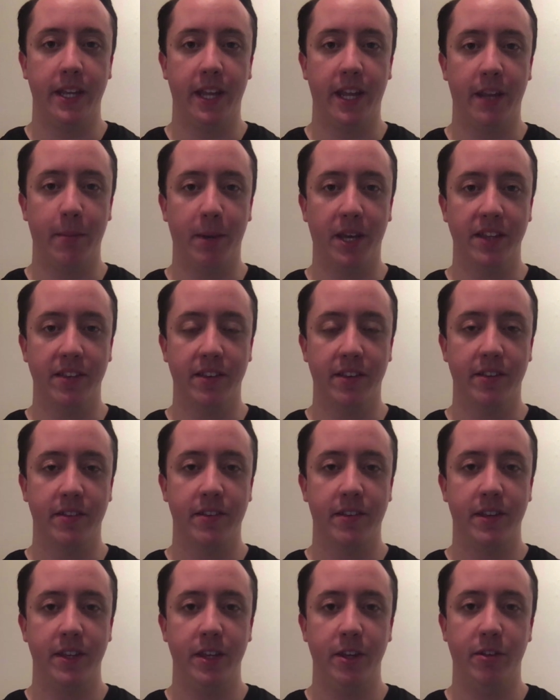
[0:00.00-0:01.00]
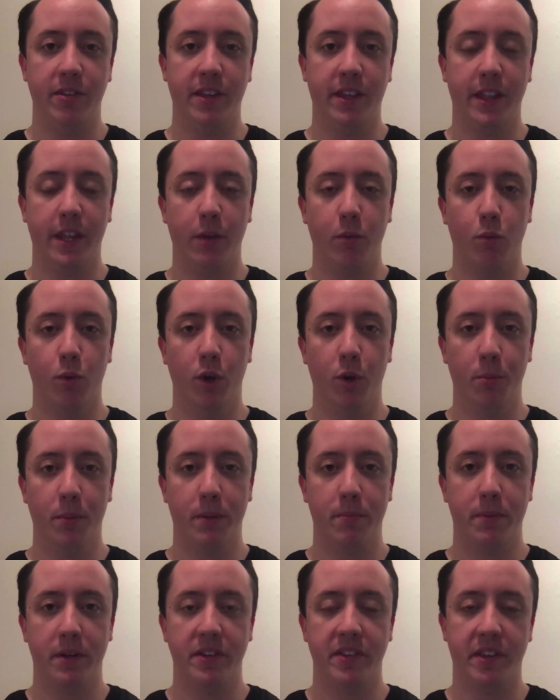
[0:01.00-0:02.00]
databases using the Room
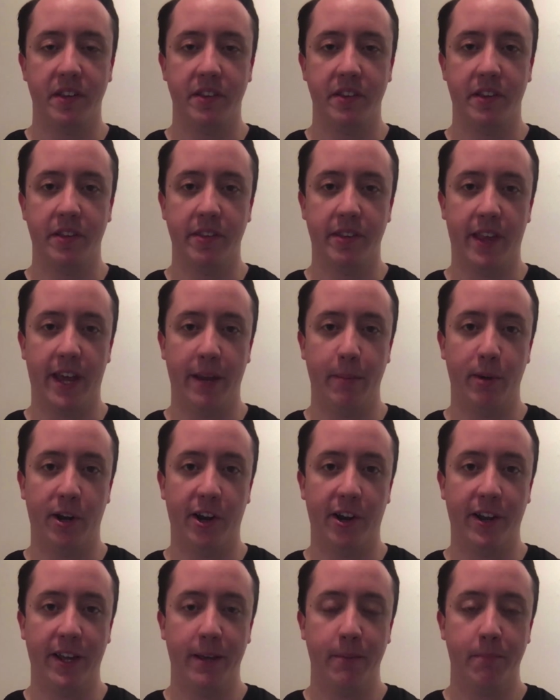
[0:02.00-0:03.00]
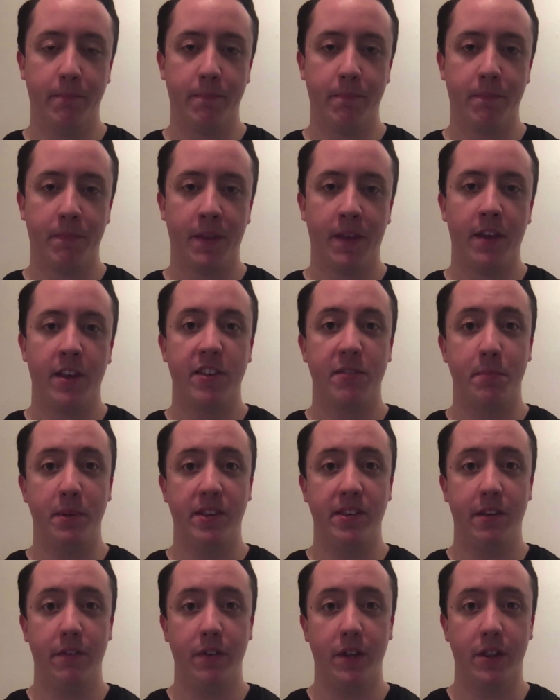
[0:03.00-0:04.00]
Persistence Library.
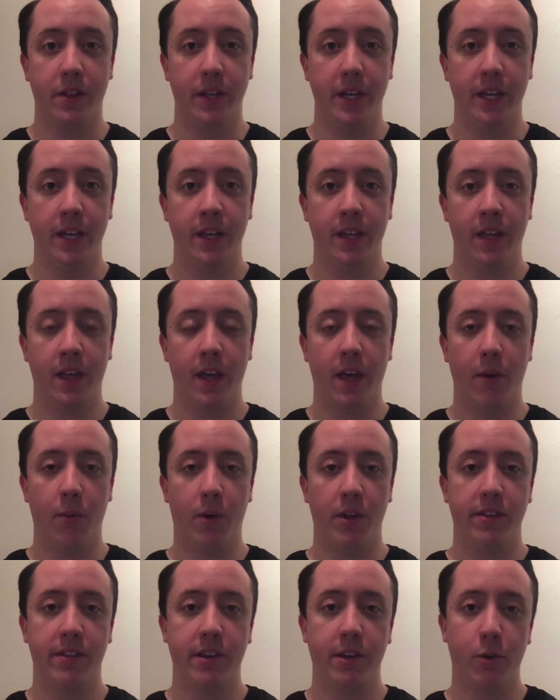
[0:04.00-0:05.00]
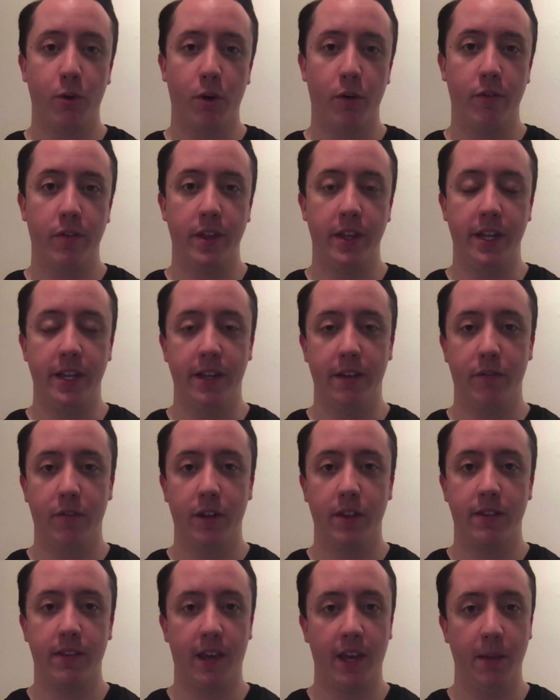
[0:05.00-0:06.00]
Specifically, I want to go over the
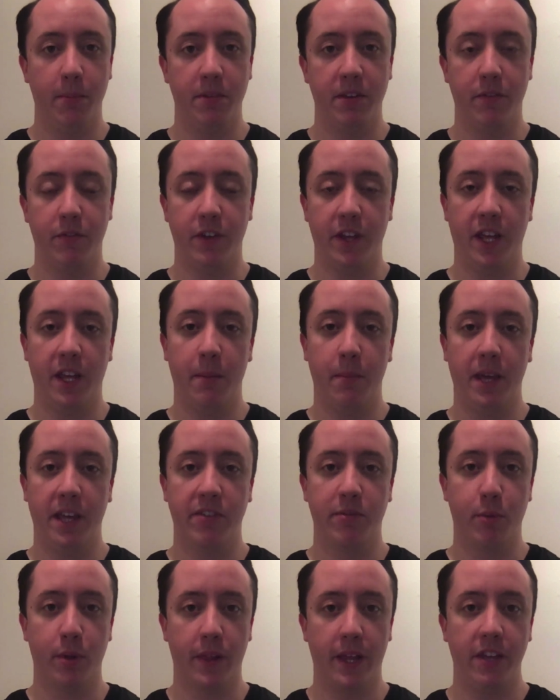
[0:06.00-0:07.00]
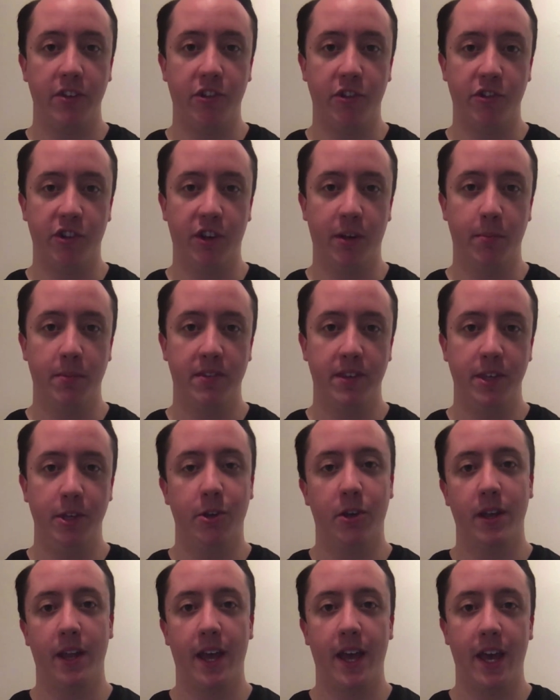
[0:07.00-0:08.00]
different types of database relationships you
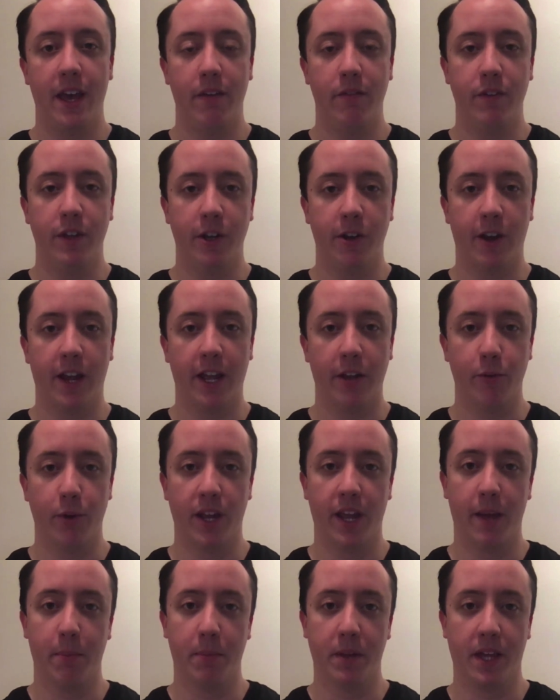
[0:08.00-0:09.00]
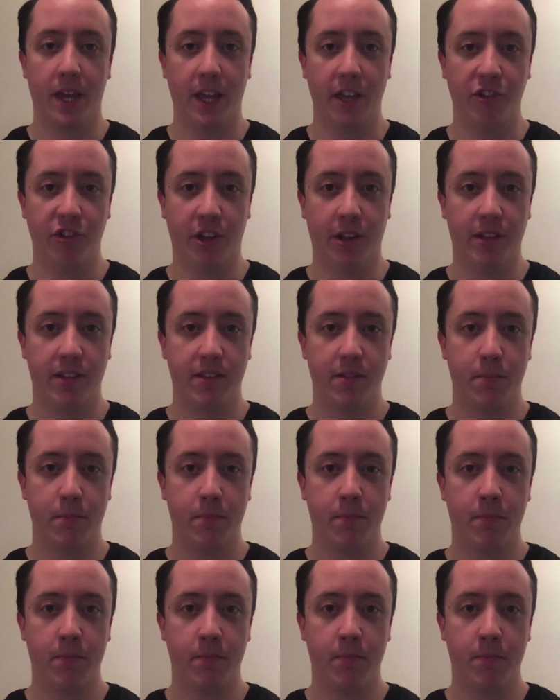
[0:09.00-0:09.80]
can have in your Android applications.